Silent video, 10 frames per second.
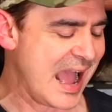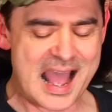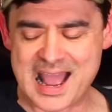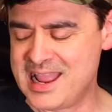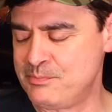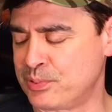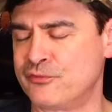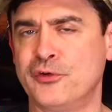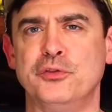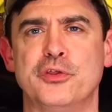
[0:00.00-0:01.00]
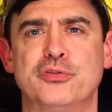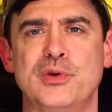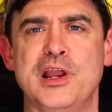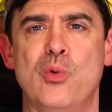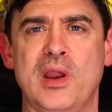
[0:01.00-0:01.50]
I prefer the
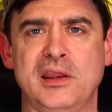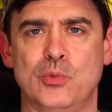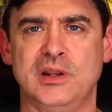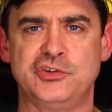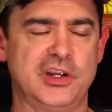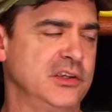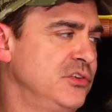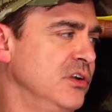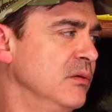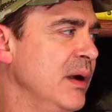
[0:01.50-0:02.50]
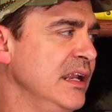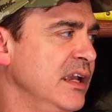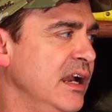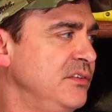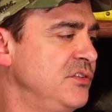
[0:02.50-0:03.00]
308 Winchester. My
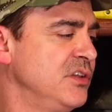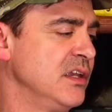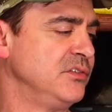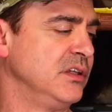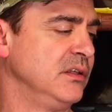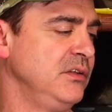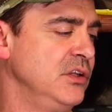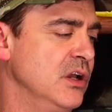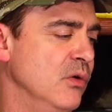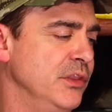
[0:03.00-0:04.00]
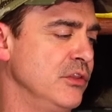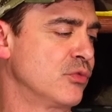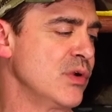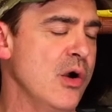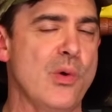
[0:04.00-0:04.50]
dad says that, you know, the
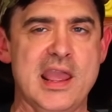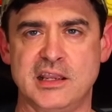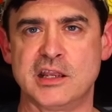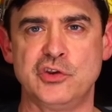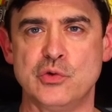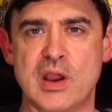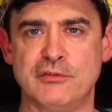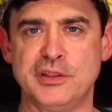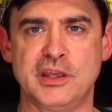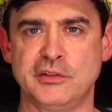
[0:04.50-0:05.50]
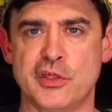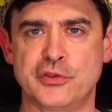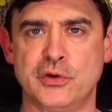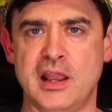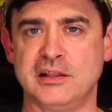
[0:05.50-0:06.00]
308 can do everything the
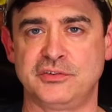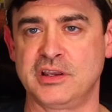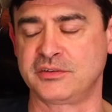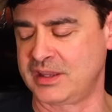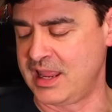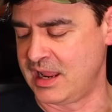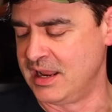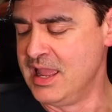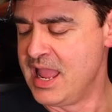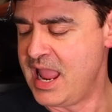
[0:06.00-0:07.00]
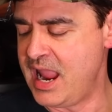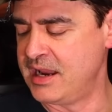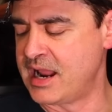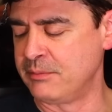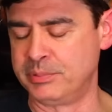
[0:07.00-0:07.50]
30-06 can,
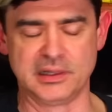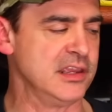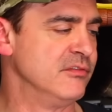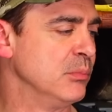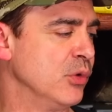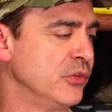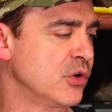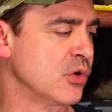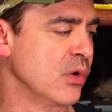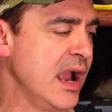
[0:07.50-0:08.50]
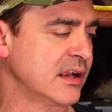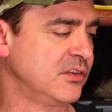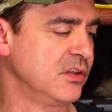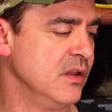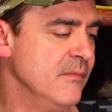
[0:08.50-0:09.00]
and I believe him with
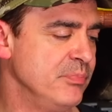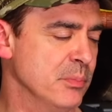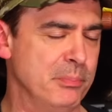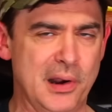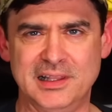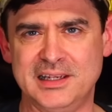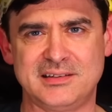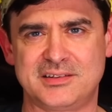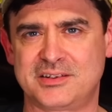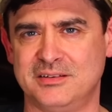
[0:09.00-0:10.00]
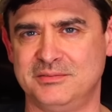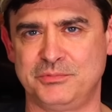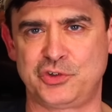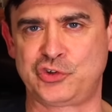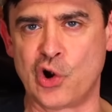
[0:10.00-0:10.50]
correct bullet
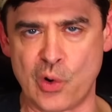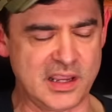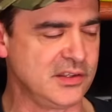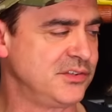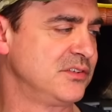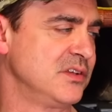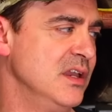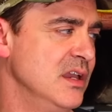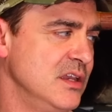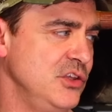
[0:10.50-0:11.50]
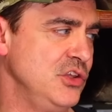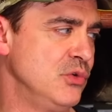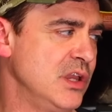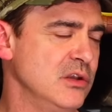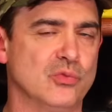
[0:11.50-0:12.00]
choice, you
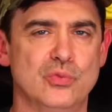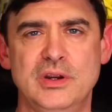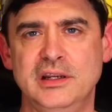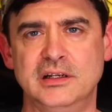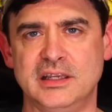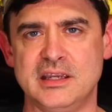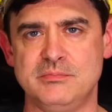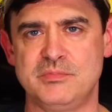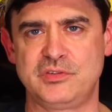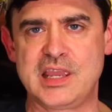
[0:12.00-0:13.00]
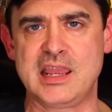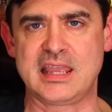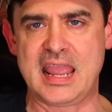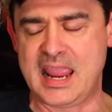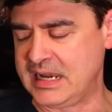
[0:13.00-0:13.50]
can really
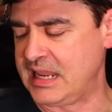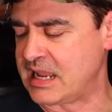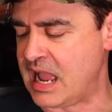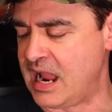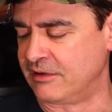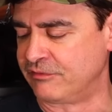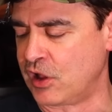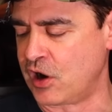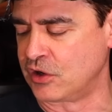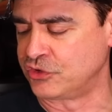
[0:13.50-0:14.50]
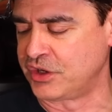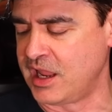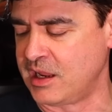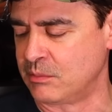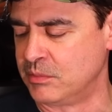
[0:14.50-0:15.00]
take any kind of large
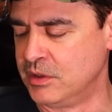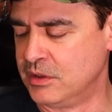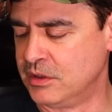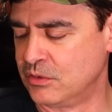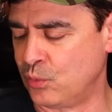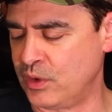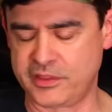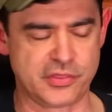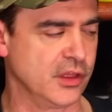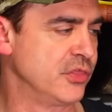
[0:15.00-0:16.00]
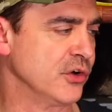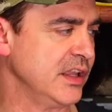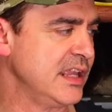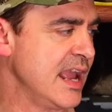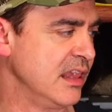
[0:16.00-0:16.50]
game with a
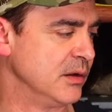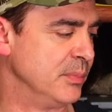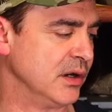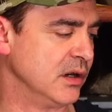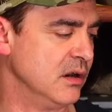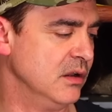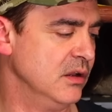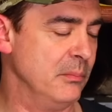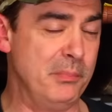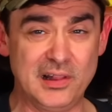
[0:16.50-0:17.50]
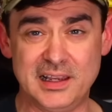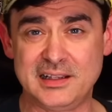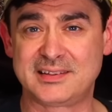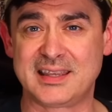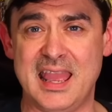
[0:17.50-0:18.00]
30 caliber
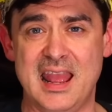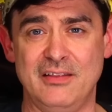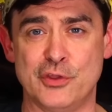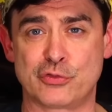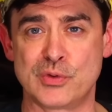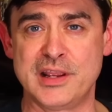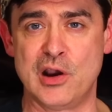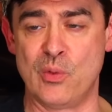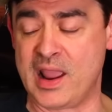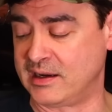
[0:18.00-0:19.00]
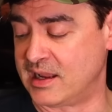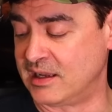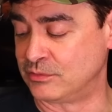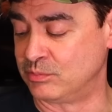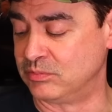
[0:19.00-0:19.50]
bullet and the 308
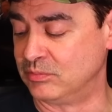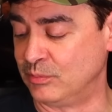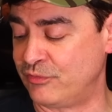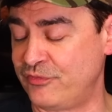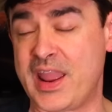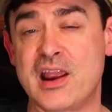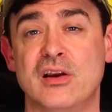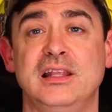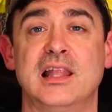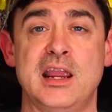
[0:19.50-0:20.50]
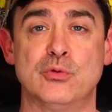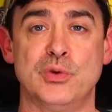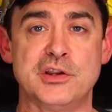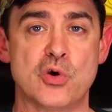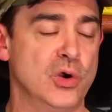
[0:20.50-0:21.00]
has very light
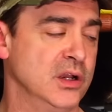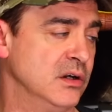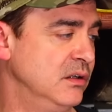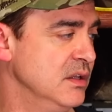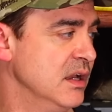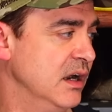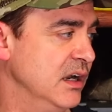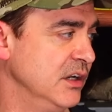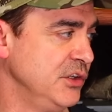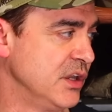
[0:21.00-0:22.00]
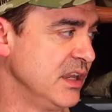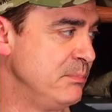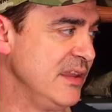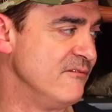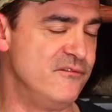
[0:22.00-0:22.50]
recoil. Uh, you can
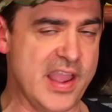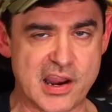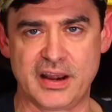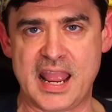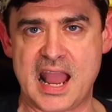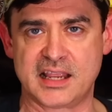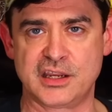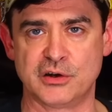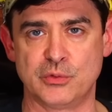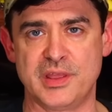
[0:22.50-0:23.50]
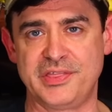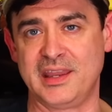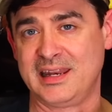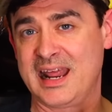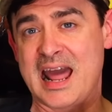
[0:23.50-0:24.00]
be very accurate with
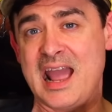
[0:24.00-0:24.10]
it. And